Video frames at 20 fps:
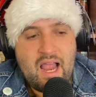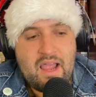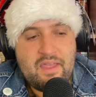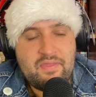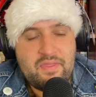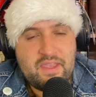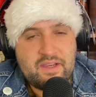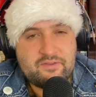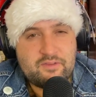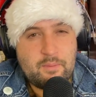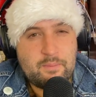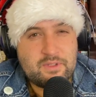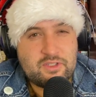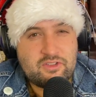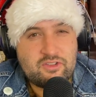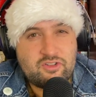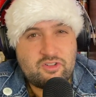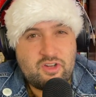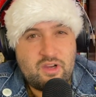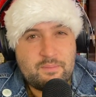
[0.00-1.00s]
I think from a
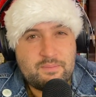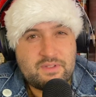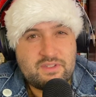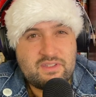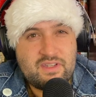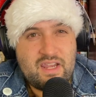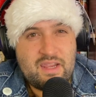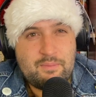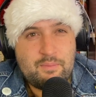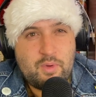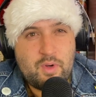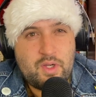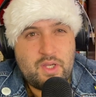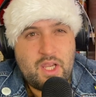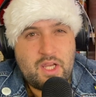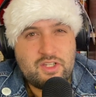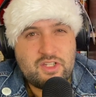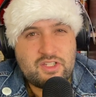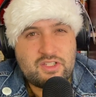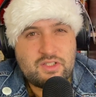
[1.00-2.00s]
script
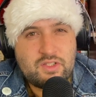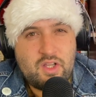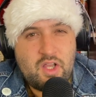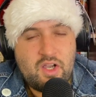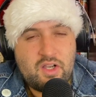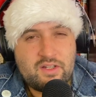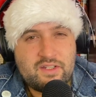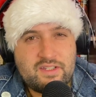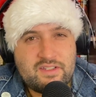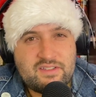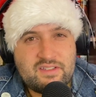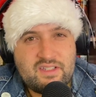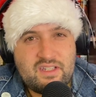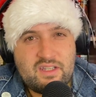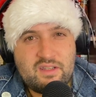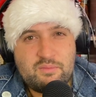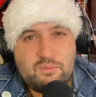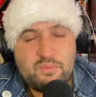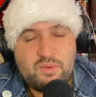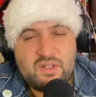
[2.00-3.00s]
standpoint, I just long to
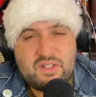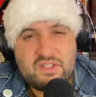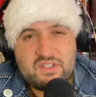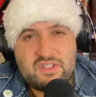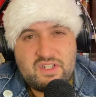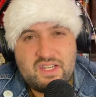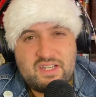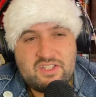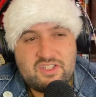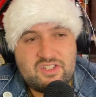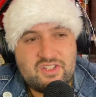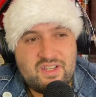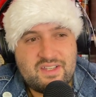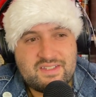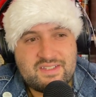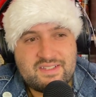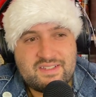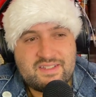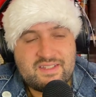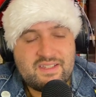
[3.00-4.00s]
see it pushed in
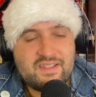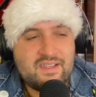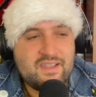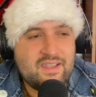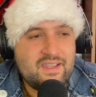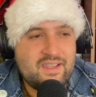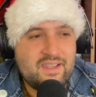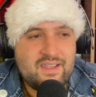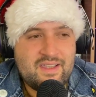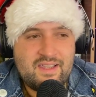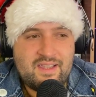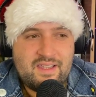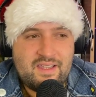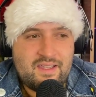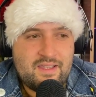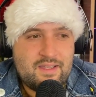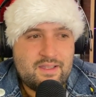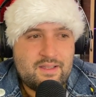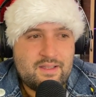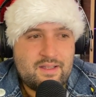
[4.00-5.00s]
just
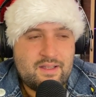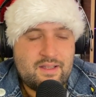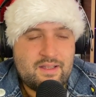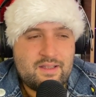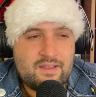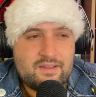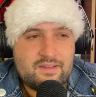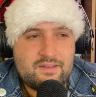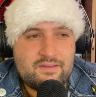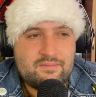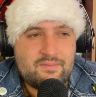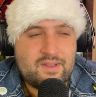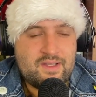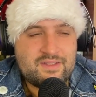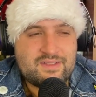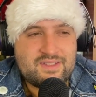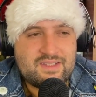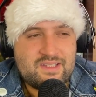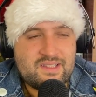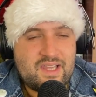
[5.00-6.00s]
a
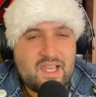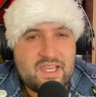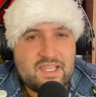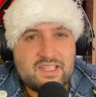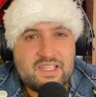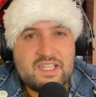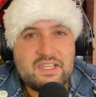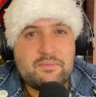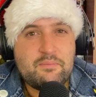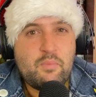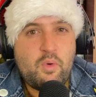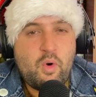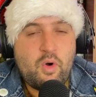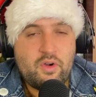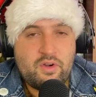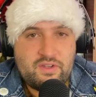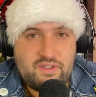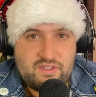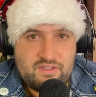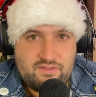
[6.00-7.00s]
slightly
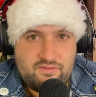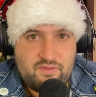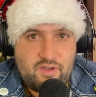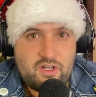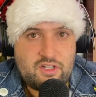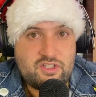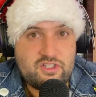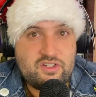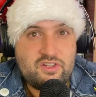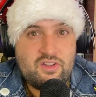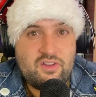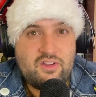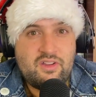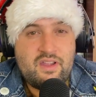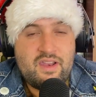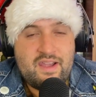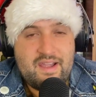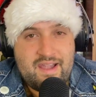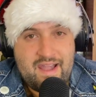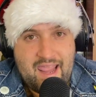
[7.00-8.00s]
more dysfunctional,
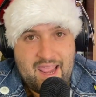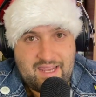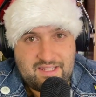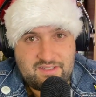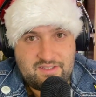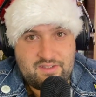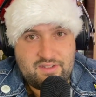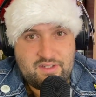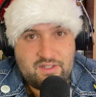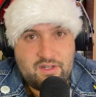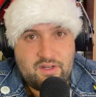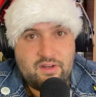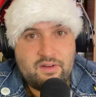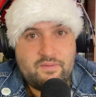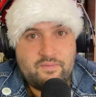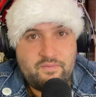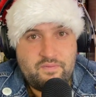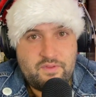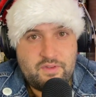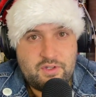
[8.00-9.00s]

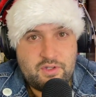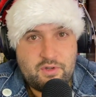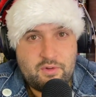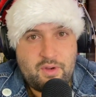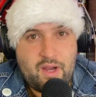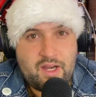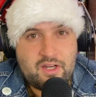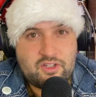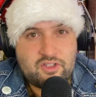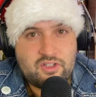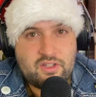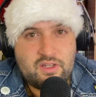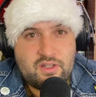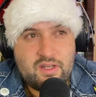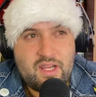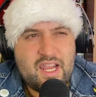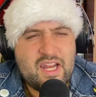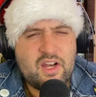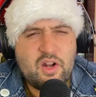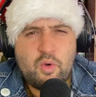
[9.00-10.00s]
nastier
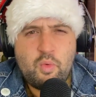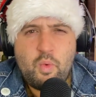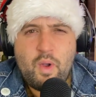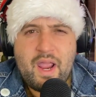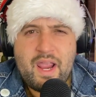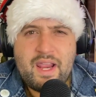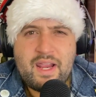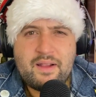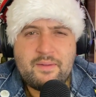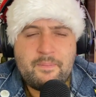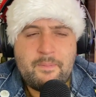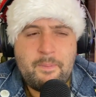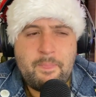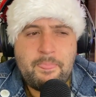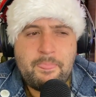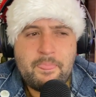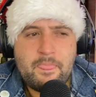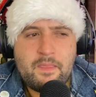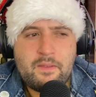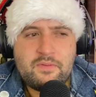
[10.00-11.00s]
direction, in a way.
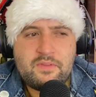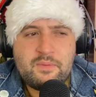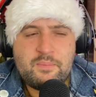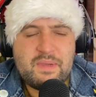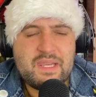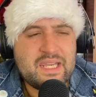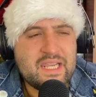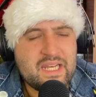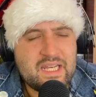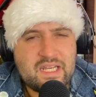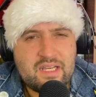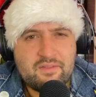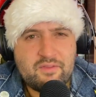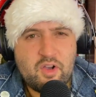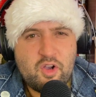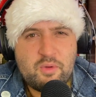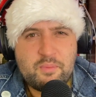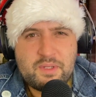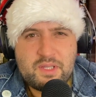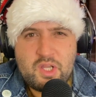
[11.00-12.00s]
The beginning of
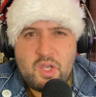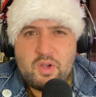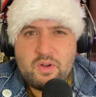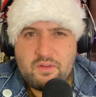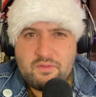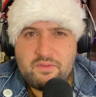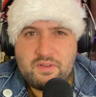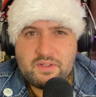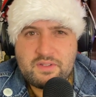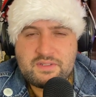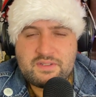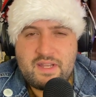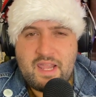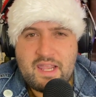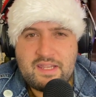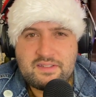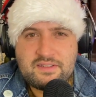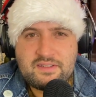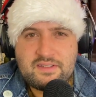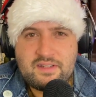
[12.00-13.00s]
Home Alone feels
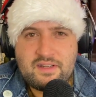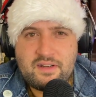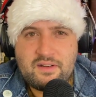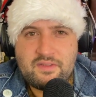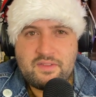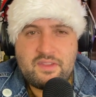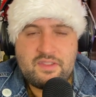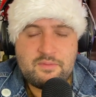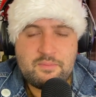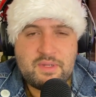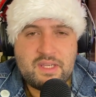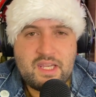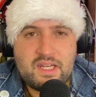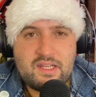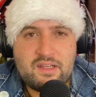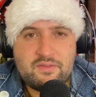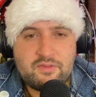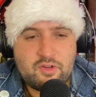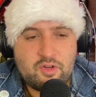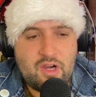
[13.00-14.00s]
nastier than the
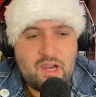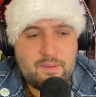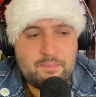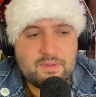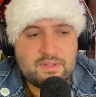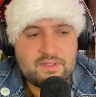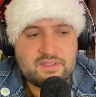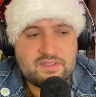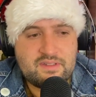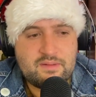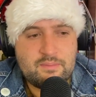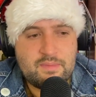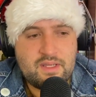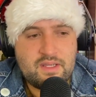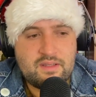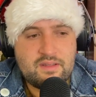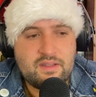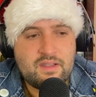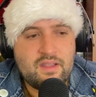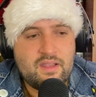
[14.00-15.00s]
beginning of Krampus to
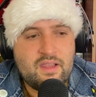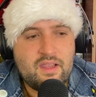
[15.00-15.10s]
me.